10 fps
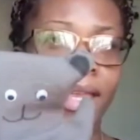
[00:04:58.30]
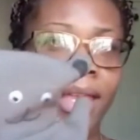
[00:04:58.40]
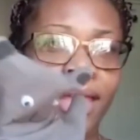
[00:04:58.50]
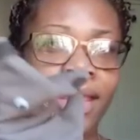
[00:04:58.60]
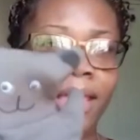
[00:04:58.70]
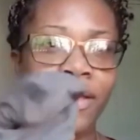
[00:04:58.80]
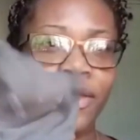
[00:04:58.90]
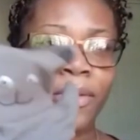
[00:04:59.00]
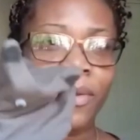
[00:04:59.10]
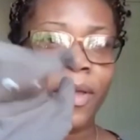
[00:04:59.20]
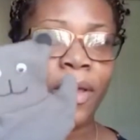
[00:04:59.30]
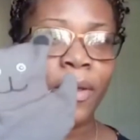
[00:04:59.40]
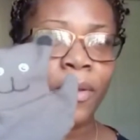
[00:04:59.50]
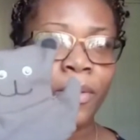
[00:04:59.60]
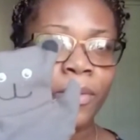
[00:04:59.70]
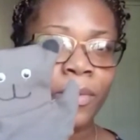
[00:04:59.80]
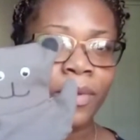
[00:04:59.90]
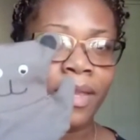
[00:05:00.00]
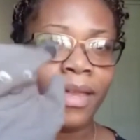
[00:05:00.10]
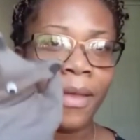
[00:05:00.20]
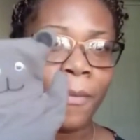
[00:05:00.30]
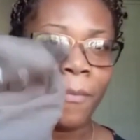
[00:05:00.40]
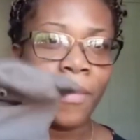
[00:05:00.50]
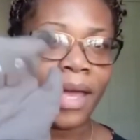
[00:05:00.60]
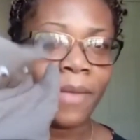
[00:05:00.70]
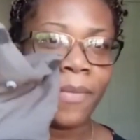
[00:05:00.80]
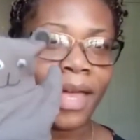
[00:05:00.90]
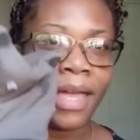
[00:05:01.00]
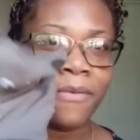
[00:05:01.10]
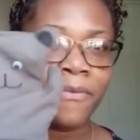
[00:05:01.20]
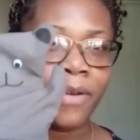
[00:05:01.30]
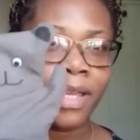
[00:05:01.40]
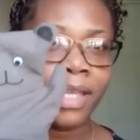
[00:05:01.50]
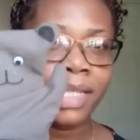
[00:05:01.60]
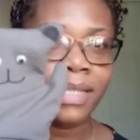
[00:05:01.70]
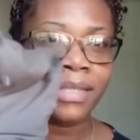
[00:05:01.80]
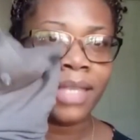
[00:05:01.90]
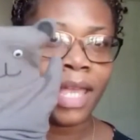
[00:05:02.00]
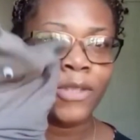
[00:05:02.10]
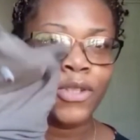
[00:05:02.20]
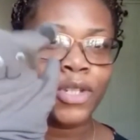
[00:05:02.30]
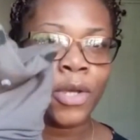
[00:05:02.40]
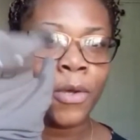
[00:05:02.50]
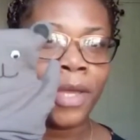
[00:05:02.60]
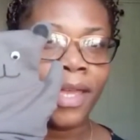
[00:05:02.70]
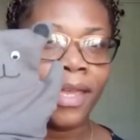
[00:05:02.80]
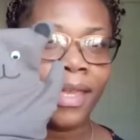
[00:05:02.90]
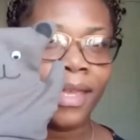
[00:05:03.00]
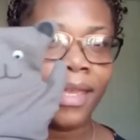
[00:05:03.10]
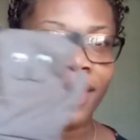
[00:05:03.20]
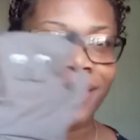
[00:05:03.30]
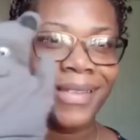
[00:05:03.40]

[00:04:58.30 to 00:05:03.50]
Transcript: and here you go. Bye bye, friends. Enjoy it.